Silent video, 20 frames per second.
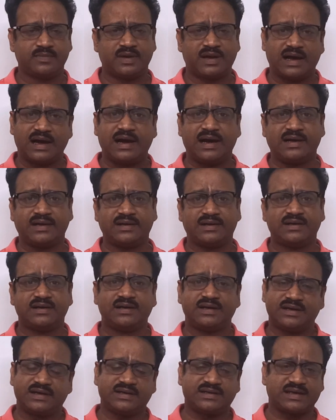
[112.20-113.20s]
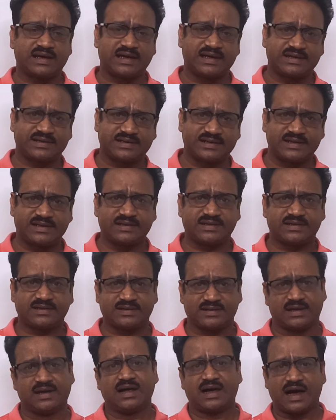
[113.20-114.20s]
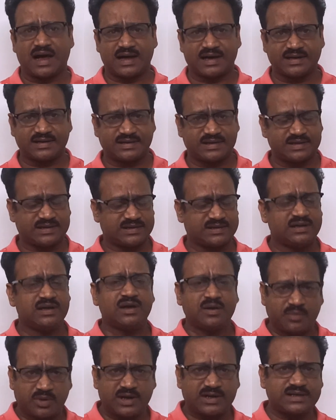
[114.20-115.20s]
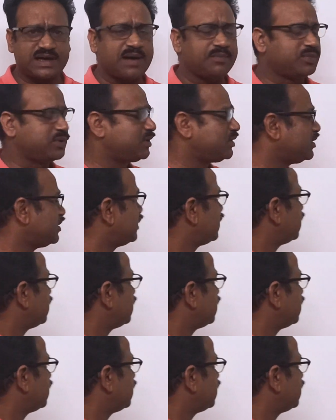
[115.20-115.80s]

and it is LHS, RHS. For example,